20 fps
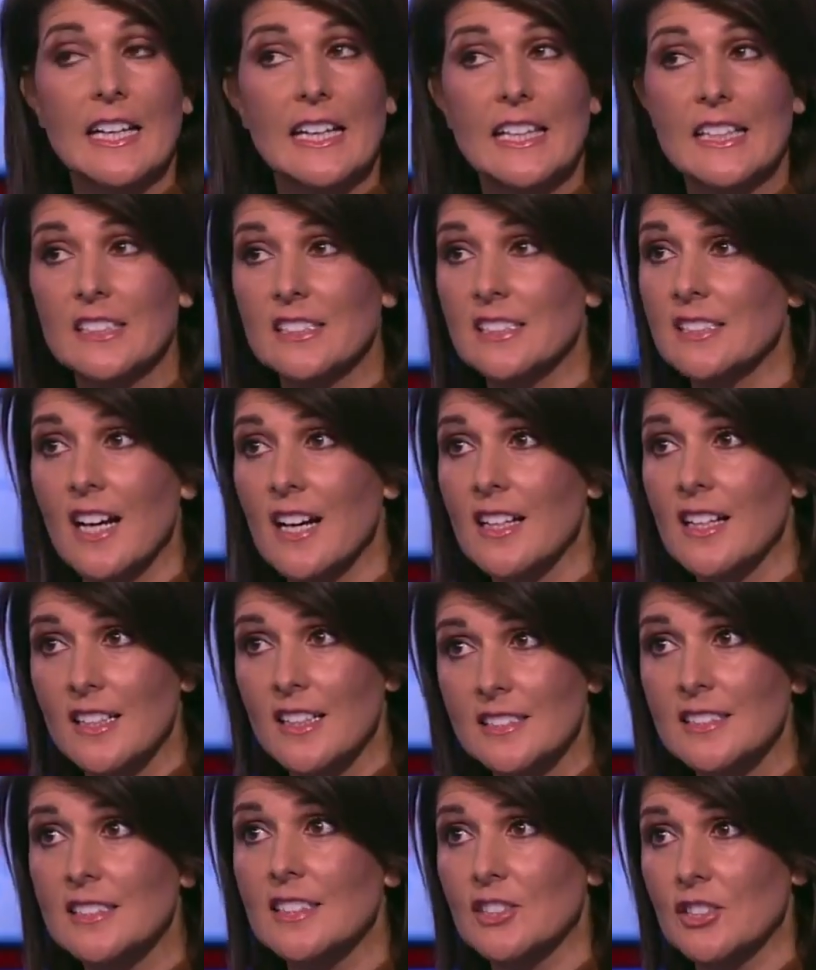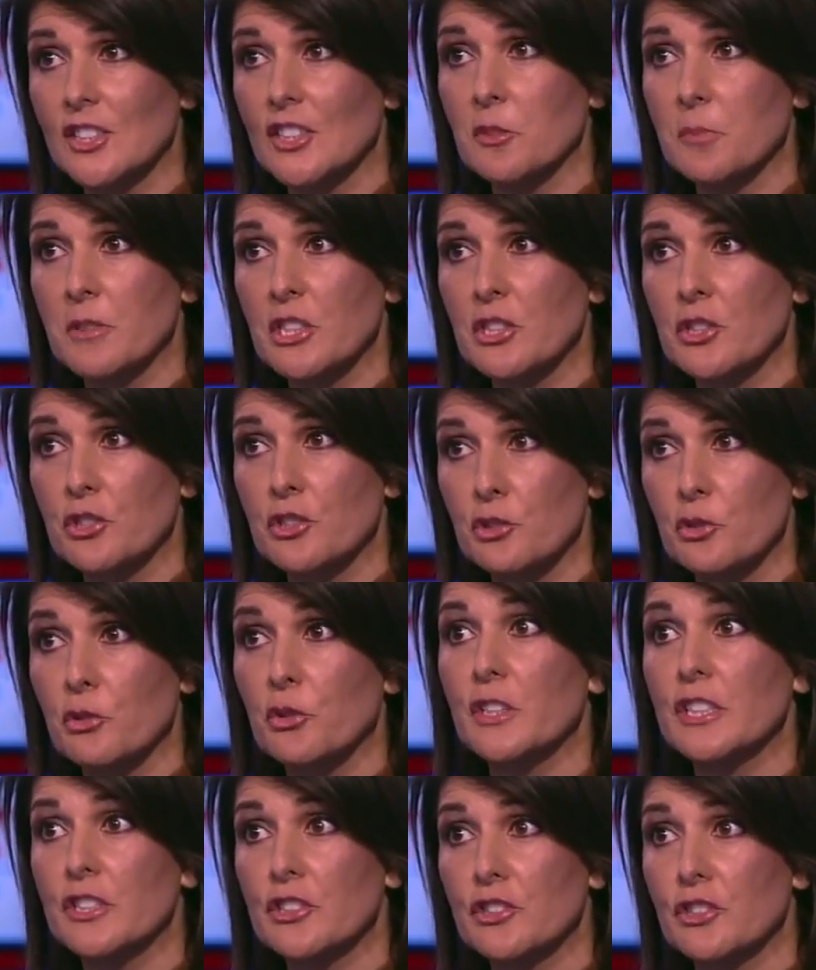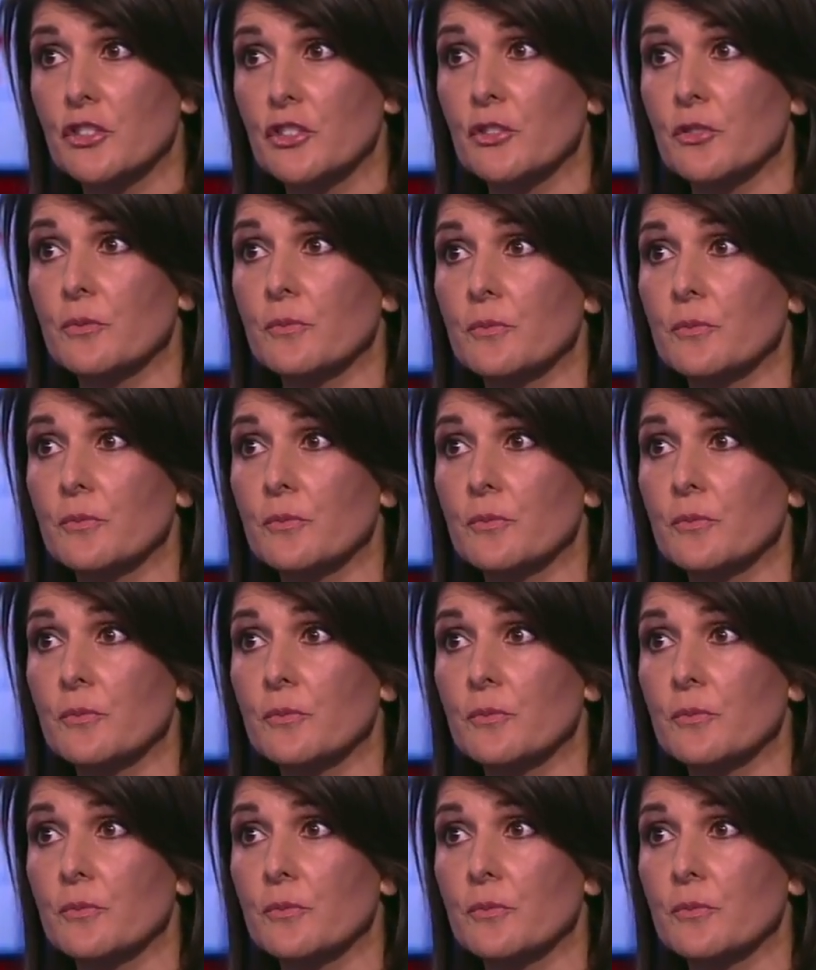it's not us that's going to be destroyed, it's you.